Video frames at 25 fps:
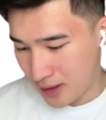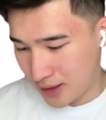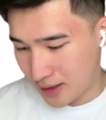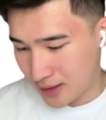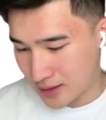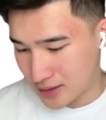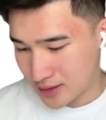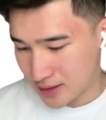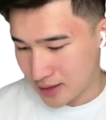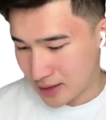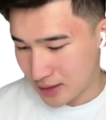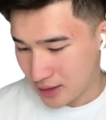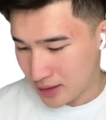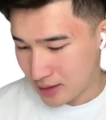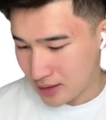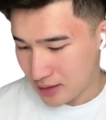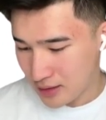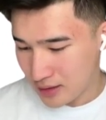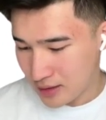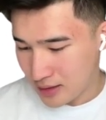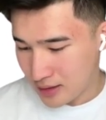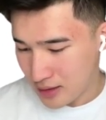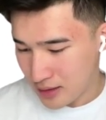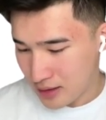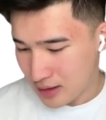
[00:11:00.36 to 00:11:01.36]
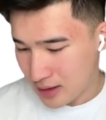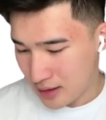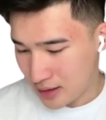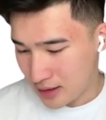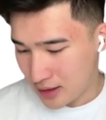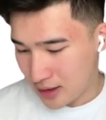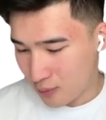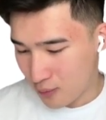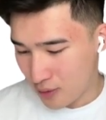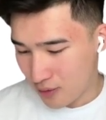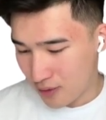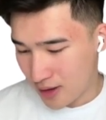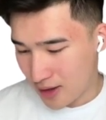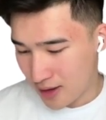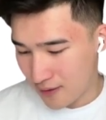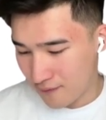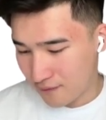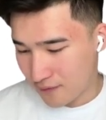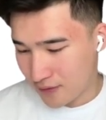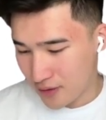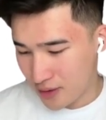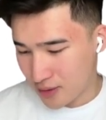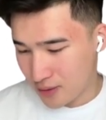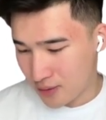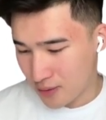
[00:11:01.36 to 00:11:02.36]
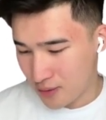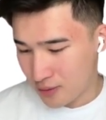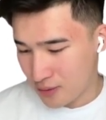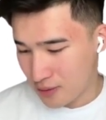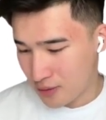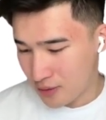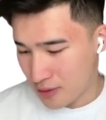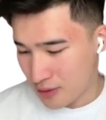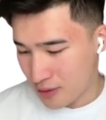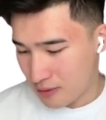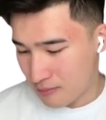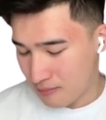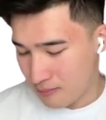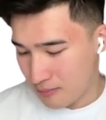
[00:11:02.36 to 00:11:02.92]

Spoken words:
minus a, and then we'll fu